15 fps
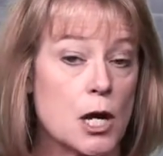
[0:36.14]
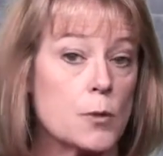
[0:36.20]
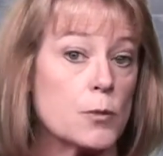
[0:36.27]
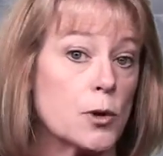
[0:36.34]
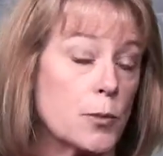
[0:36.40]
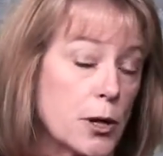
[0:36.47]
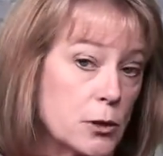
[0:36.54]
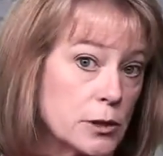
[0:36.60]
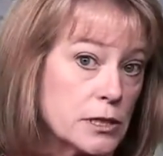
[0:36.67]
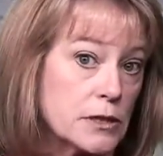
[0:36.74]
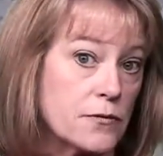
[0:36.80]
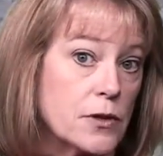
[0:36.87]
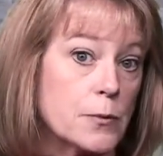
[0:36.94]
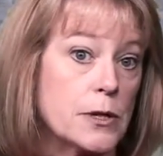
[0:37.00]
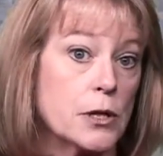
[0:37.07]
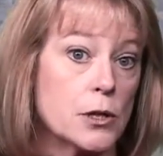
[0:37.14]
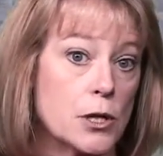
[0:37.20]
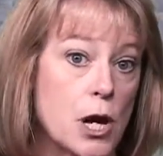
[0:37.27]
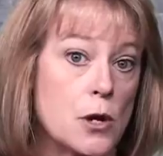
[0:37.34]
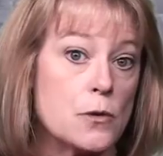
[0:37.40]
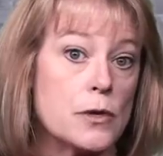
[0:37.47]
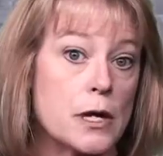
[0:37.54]
Proponents of the bill
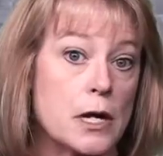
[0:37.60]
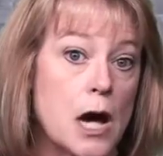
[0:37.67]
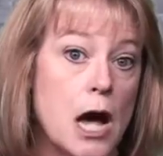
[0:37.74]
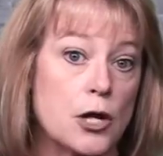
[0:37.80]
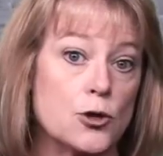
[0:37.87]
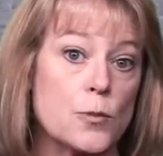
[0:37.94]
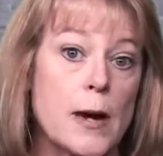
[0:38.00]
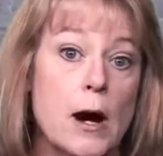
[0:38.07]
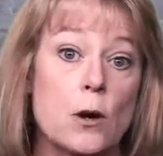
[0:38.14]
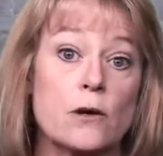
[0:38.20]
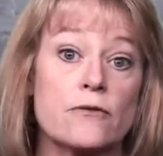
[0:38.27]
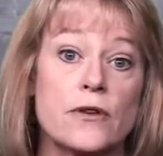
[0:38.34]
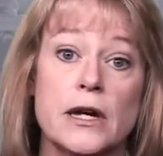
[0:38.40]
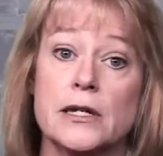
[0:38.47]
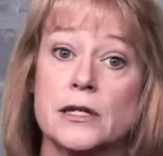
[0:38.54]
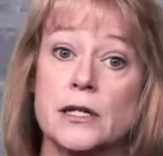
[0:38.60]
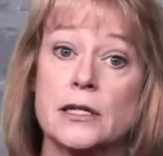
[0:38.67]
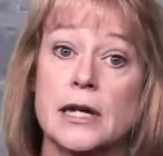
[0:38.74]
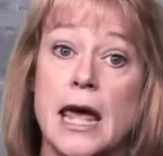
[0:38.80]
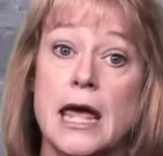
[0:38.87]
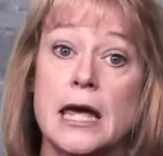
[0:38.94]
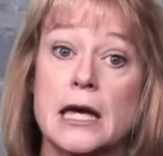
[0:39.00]
note that hydropower
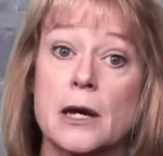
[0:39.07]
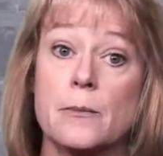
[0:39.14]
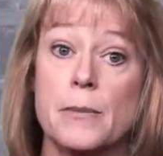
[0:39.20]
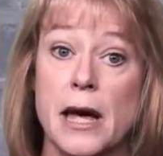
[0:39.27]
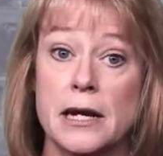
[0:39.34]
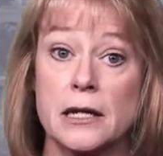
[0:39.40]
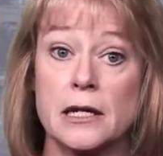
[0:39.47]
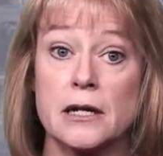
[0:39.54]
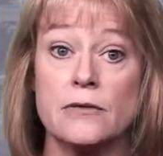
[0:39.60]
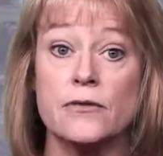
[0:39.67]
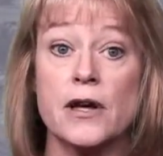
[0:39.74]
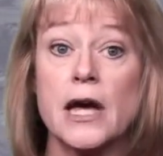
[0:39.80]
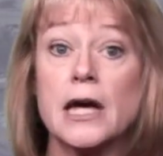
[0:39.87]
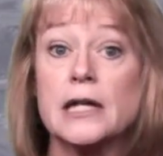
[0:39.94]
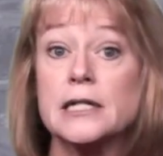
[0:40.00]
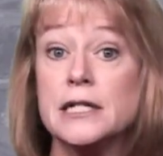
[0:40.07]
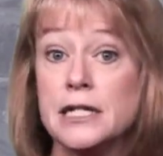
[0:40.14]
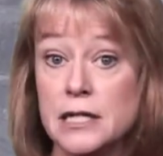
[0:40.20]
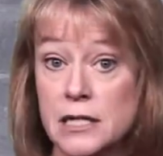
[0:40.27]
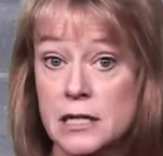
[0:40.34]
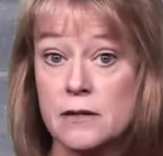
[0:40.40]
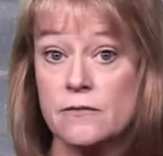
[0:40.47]
faces a competitive
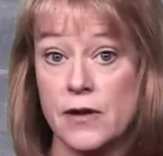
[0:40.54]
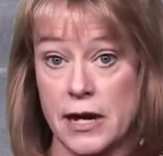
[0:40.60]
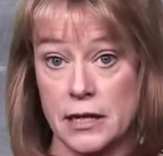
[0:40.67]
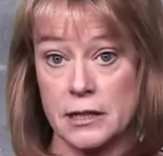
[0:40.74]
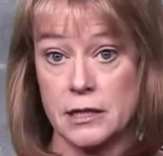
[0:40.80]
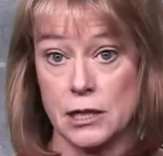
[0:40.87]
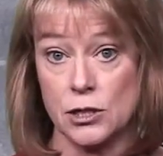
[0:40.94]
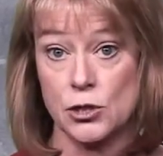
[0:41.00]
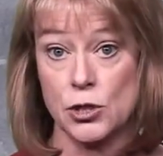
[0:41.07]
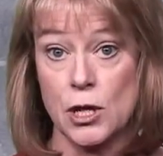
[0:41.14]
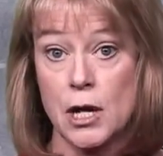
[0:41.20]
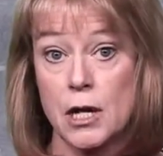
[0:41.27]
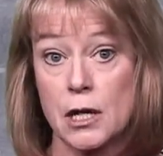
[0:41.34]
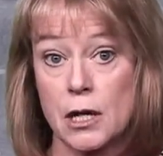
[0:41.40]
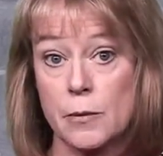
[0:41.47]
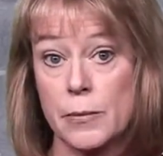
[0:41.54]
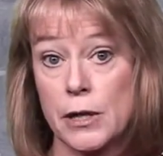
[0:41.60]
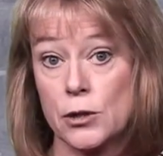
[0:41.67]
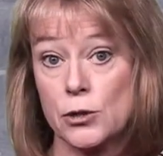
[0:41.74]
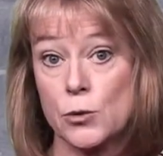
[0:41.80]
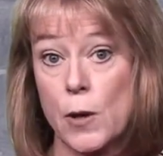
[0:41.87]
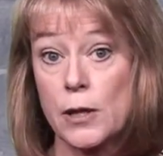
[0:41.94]
disadvantage
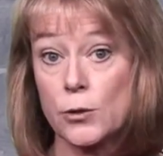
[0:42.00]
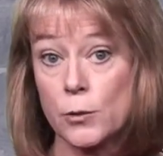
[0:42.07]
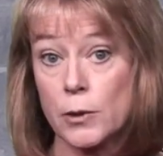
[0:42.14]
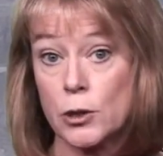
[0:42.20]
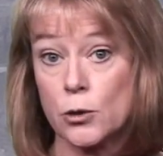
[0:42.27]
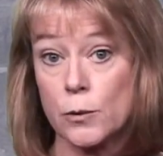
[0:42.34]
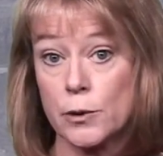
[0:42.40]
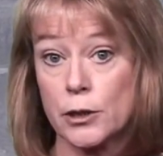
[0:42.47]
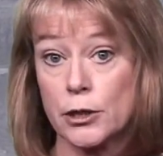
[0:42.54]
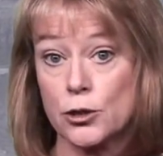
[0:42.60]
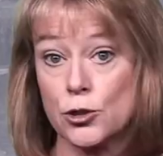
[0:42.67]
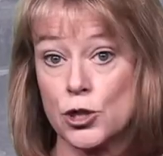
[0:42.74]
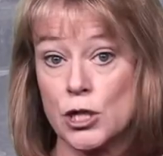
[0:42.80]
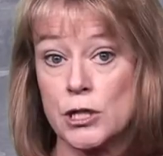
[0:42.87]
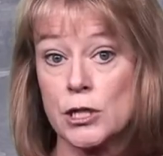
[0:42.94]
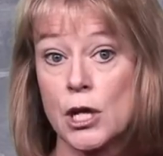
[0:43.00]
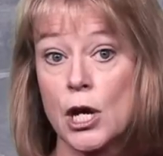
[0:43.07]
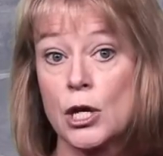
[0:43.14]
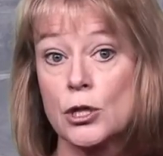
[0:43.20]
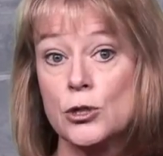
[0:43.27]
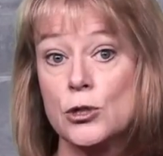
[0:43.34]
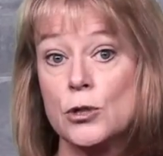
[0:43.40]
compared to other renewable energies
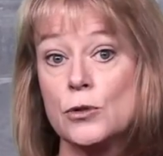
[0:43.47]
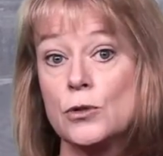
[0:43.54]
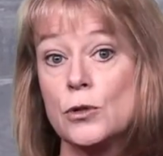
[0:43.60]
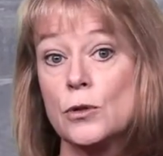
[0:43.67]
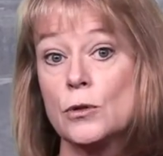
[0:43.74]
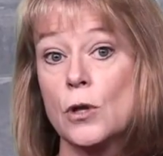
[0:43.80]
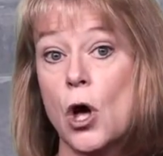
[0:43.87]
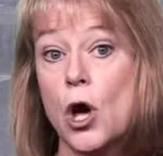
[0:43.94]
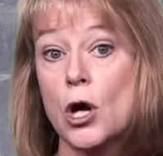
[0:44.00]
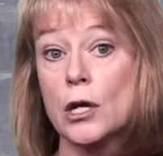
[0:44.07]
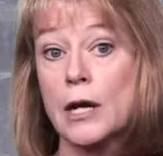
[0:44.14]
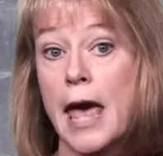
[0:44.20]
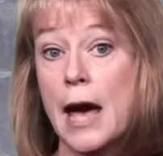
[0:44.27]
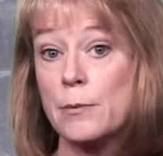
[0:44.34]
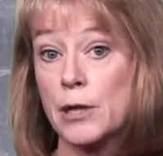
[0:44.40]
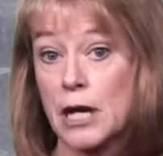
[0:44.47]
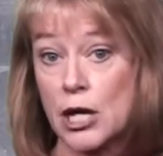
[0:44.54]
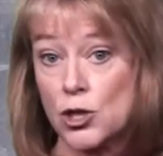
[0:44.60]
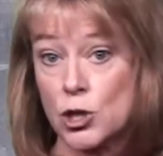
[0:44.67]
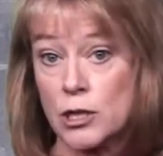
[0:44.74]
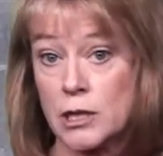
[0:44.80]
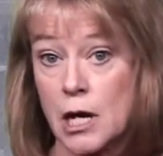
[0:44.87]
due to long
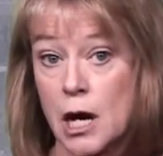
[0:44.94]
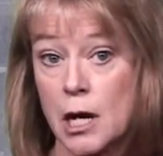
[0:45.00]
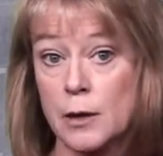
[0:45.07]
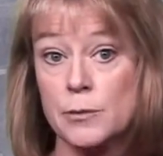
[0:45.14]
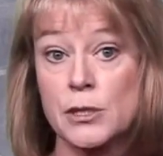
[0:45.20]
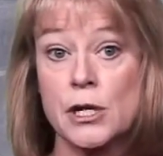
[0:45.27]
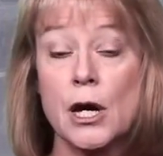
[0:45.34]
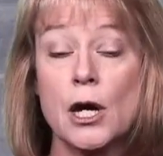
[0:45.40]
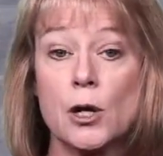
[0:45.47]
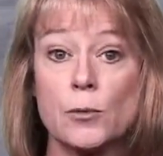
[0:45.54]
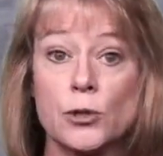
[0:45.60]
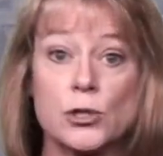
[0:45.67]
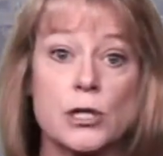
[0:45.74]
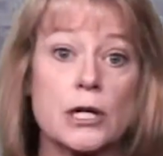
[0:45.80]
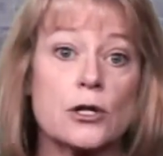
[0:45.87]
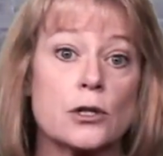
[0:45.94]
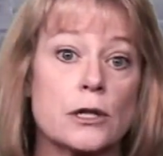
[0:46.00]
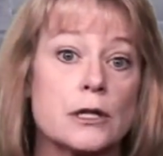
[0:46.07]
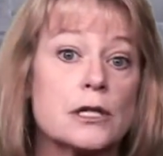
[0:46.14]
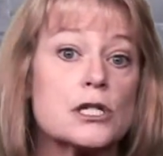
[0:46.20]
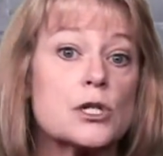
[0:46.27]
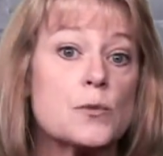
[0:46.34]
application times, particularly
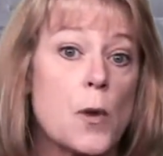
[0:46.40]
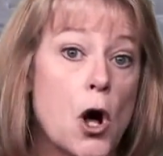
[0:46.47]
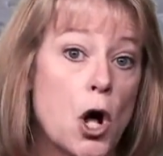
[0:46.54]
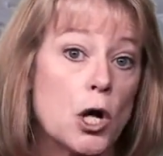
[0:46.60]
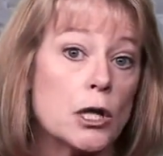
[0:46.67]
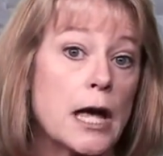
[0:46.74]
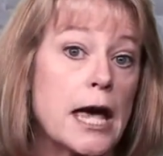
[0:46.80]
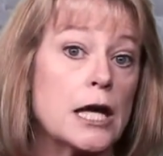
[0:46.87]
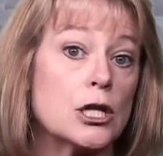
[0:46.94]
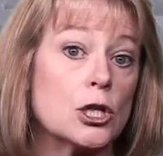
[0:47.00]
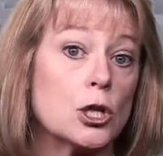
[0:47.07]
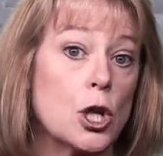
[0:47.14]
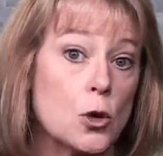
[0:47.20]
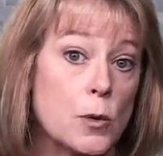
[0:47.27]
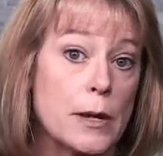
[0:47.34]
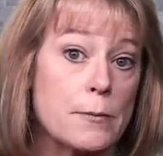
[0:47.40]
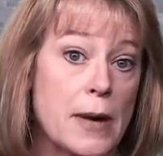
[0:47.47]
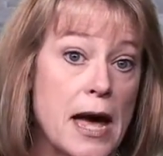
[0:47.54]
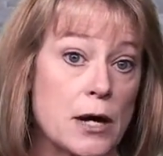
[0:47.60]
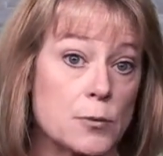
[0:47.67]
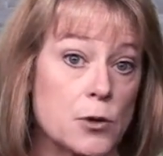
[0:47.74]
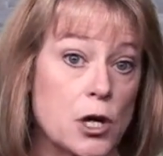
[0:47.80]
the small and low
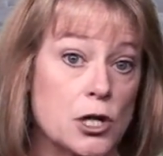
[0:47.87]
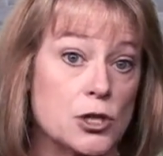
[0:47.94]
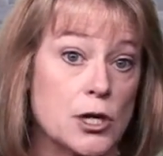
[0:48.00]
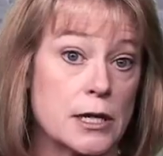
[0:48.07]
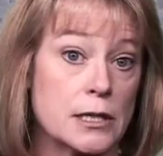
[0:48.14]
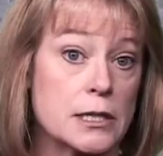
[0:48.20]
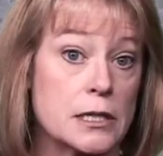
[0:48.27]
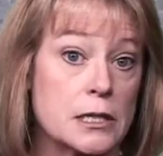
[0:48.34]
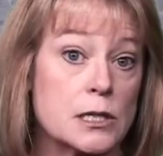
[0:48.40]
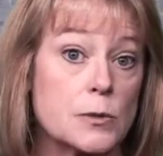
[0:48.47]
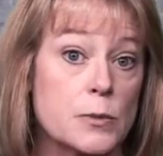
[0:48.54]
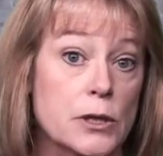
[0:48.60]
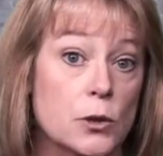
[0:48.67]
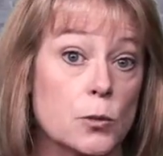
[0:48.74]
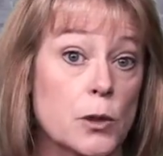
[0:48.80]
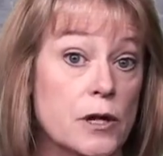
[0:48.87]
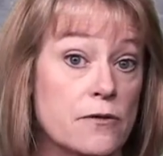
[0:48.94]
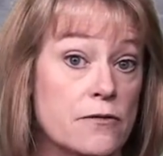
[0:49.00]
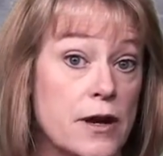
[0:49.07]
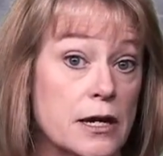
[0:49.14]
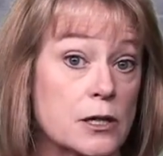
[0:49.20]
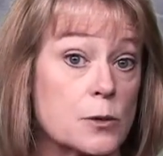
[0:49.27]
impact projects this bill would
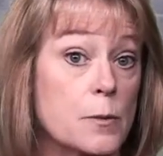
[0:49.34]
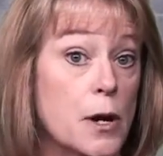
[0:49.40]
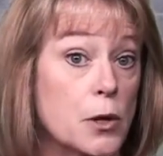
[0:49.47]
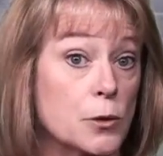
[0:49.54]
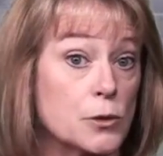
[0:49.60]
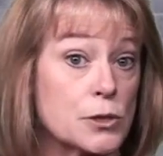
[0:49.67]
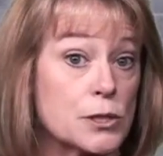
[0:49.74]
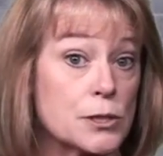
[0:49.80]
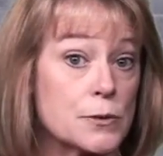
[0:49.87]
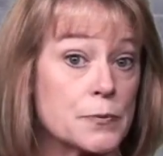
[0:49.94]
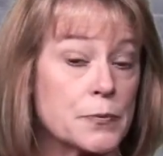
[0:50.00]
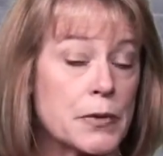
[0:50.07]
affect most.